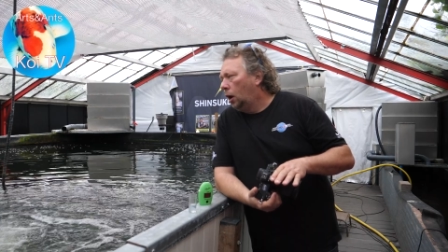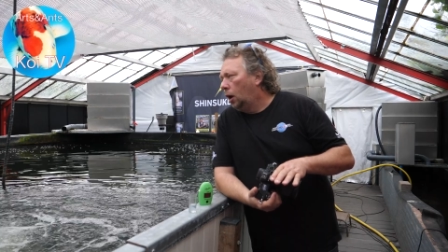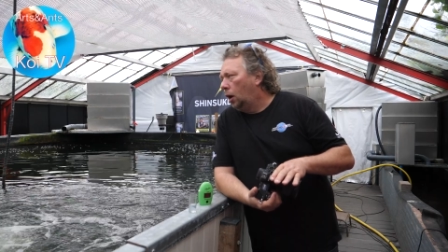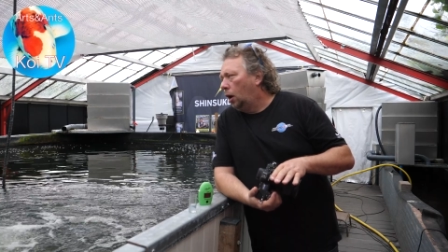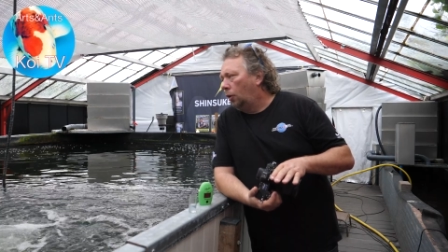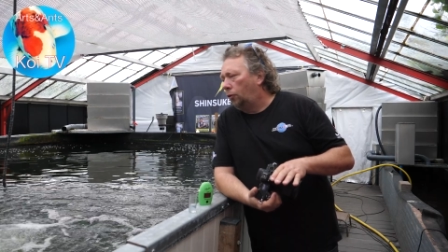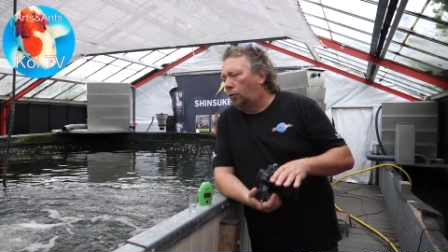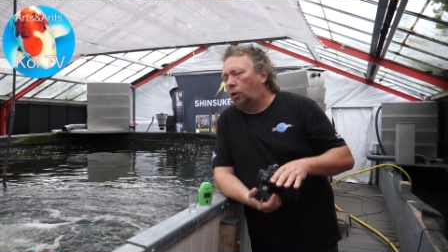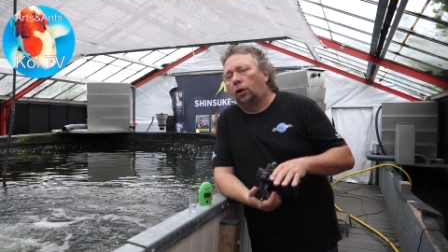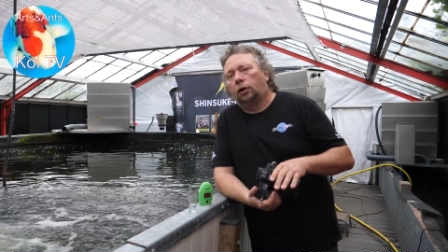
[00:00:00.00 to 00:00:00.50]

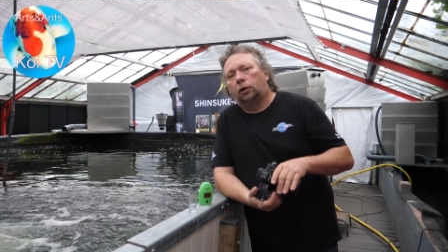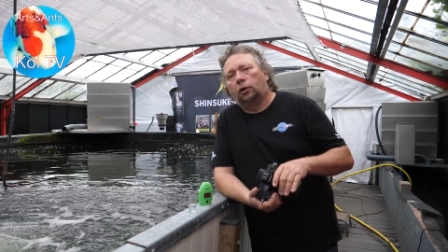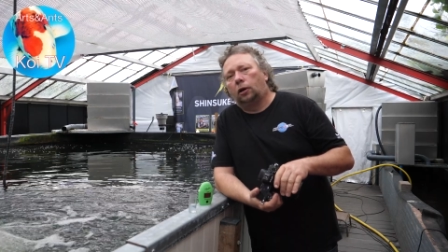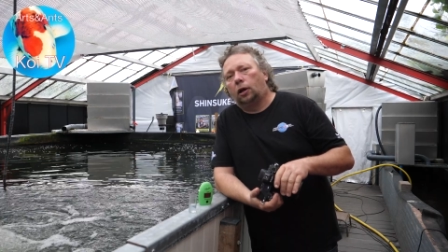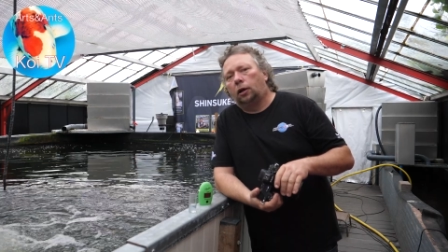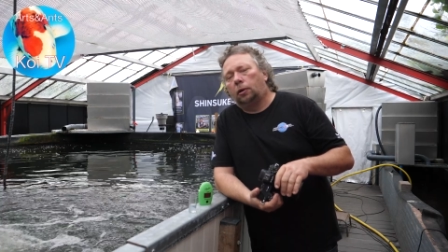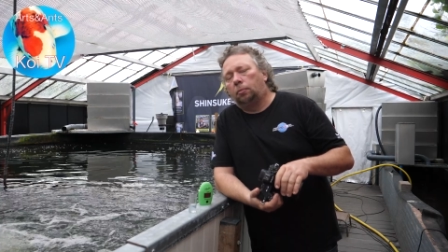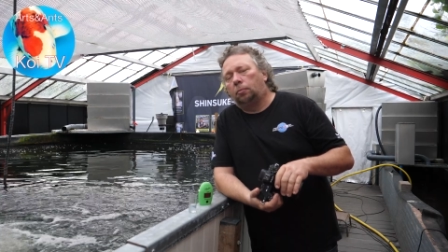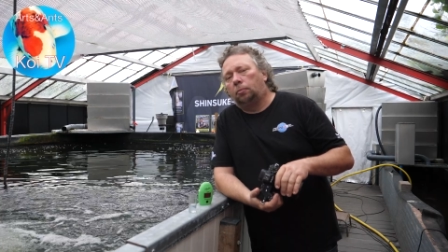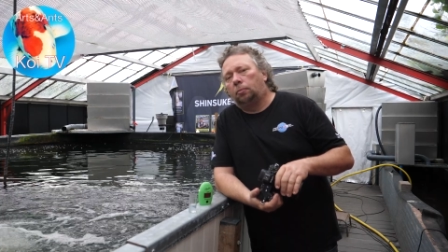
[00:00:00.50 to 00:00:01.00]
uh, rather
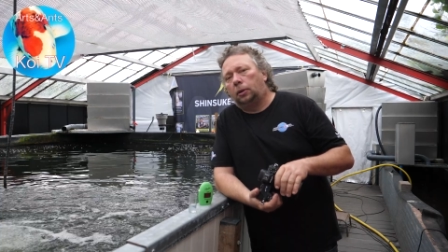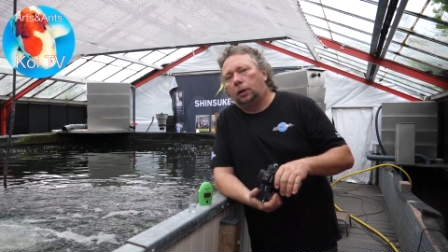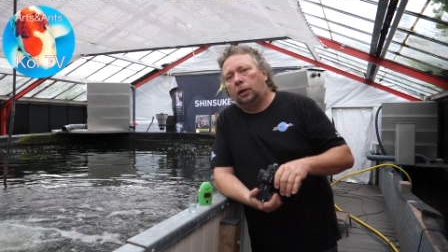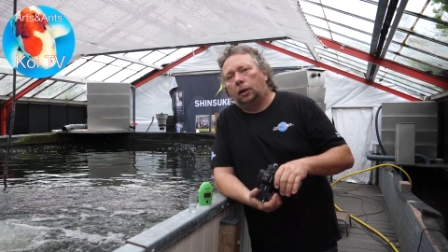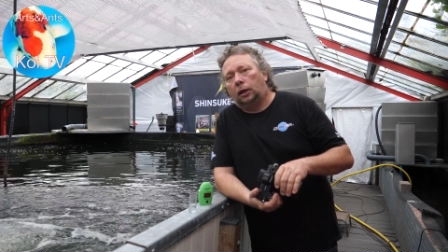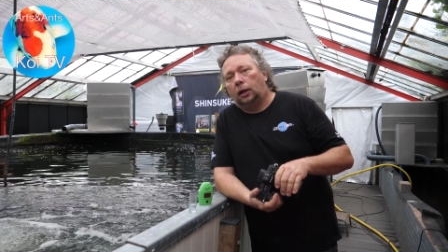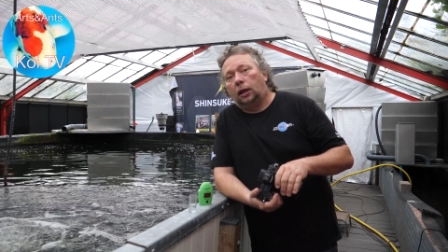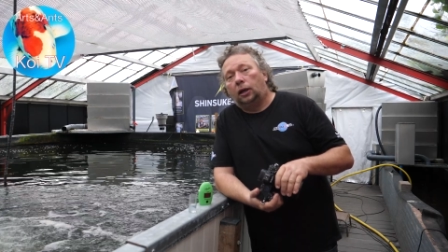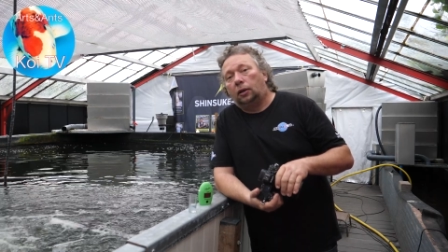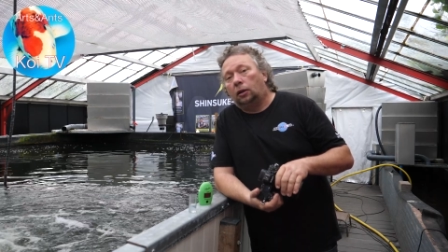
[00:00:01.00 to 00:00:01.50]
than
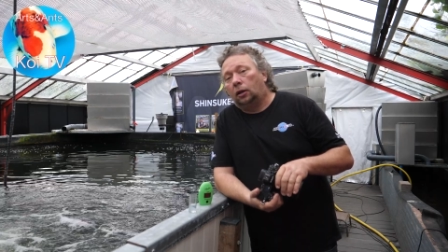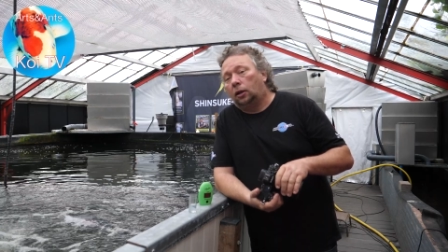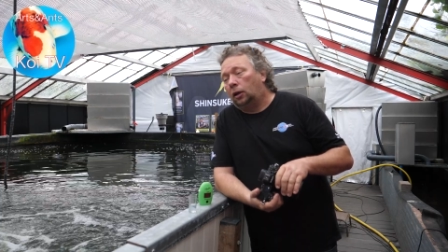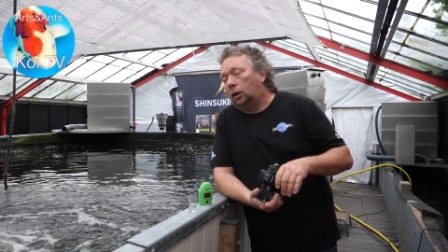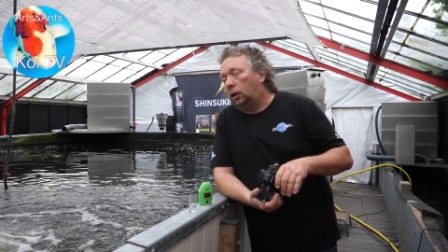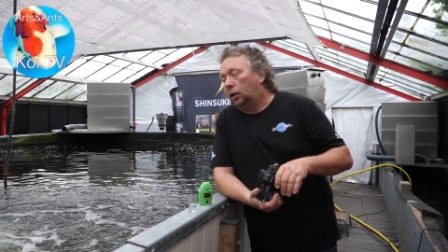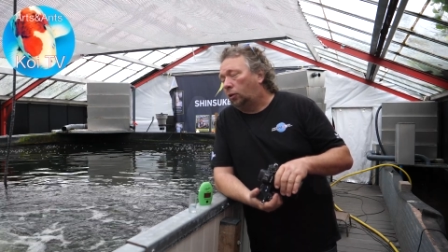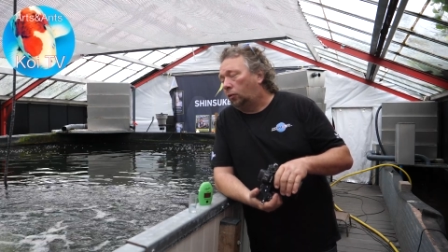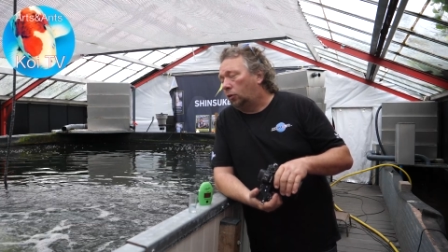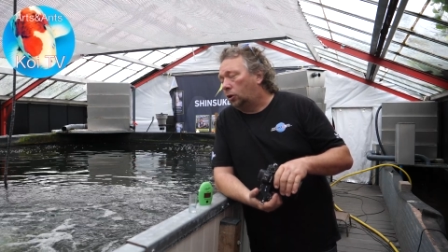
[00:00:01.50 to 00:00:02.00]
being in the,
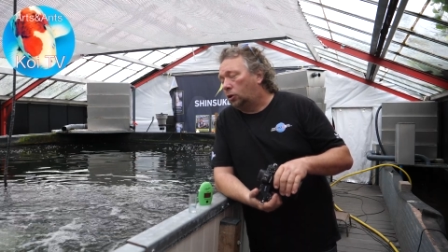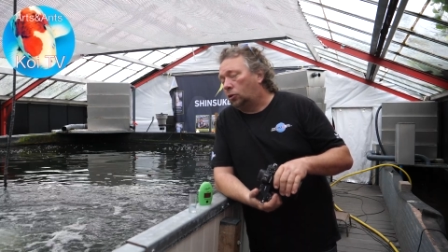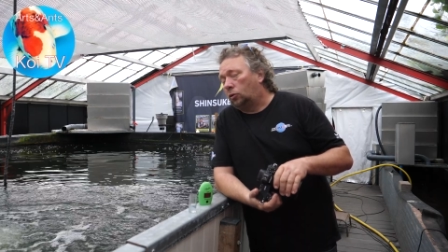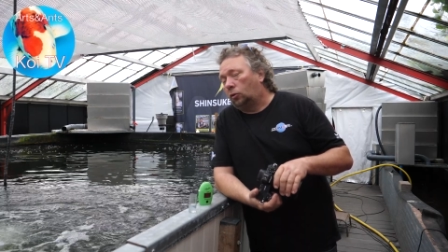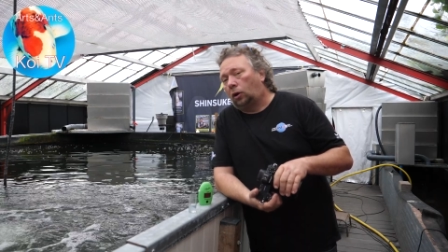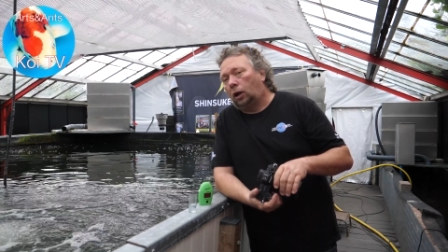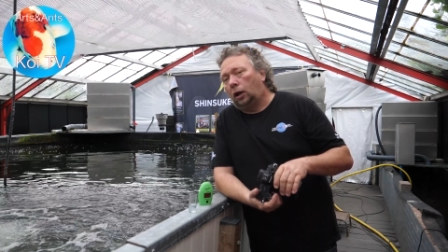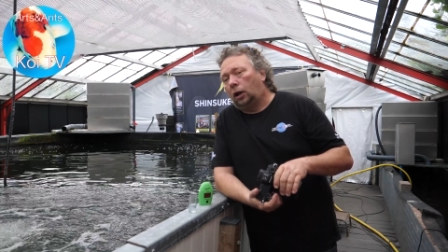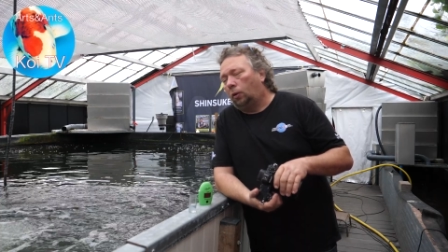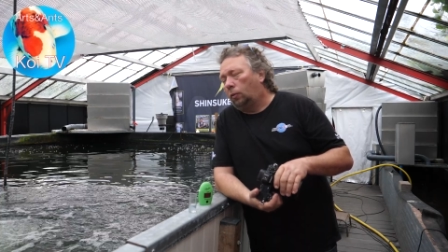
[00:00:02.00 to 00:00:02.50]
in the crystal
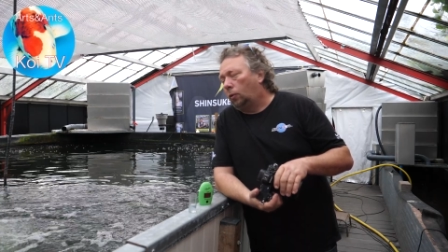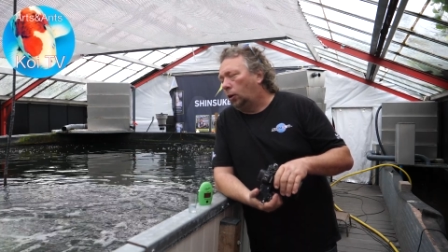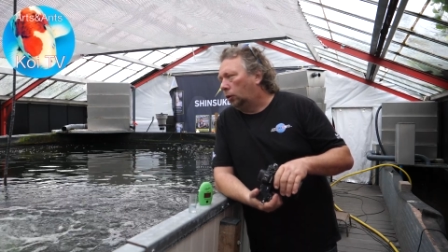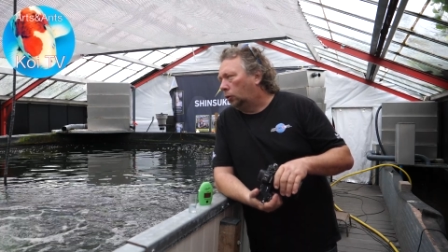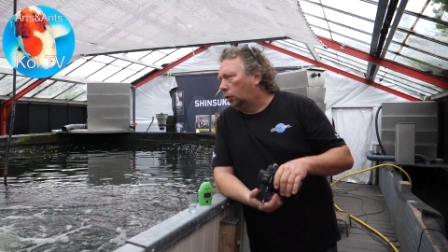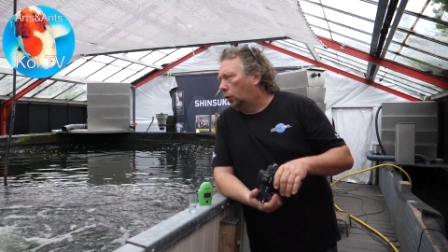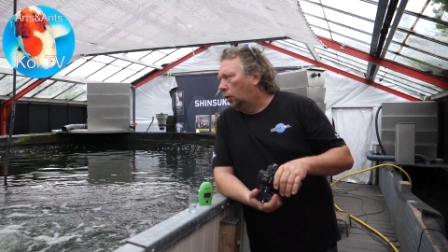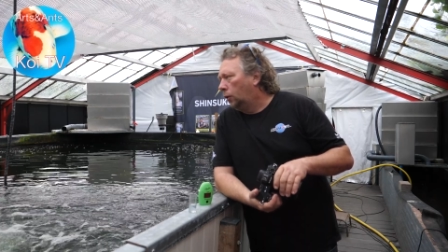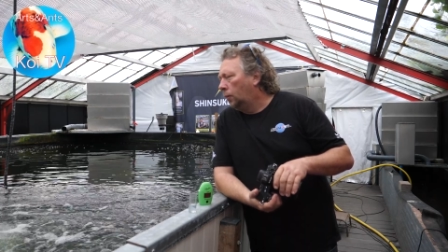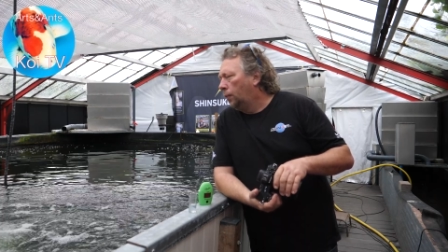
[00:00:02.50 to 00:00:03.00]
clear
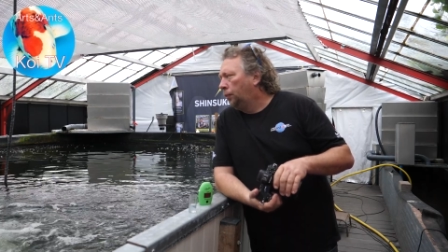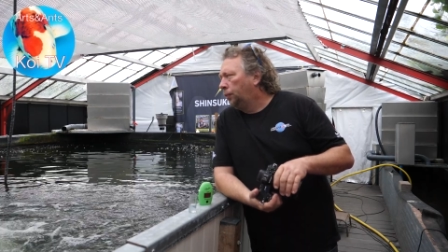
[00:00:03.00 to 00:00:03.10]
water.